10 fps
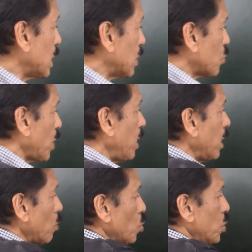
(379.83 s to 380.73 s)
is tending
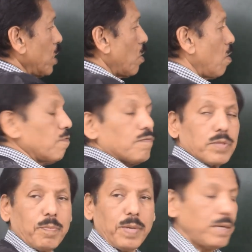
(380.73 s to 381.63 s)
to shear off
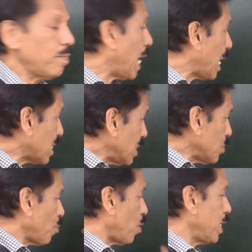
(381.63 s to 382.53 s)
the beam at this
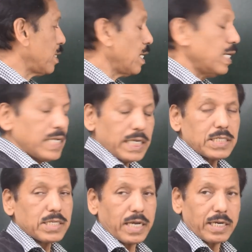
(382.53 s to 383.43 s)
point is
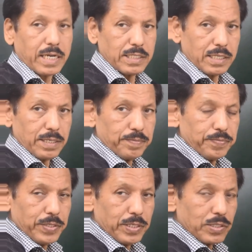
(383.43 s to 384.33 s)
10 kg.
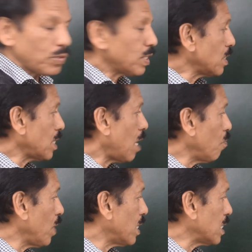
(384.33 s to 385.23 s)
So this is how
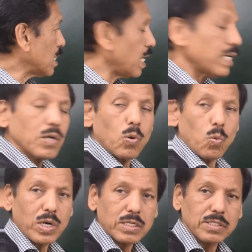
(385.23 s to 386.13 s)
we understand
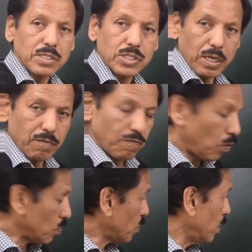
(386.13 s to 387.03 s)
what is the shear
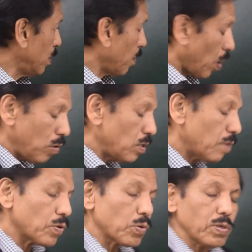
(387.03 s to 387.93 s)
force. All you
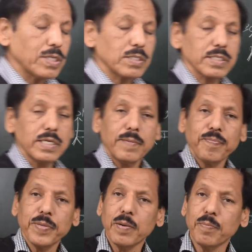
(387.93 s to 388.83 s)
have to do is
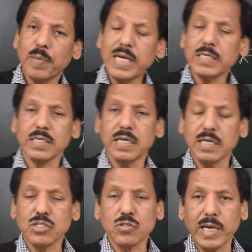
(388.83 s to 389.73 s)
place a
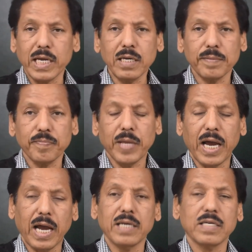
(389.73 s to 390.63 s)
screen
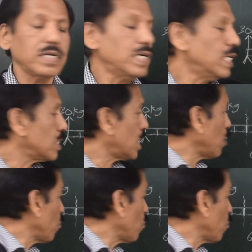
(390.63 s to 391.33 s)
and try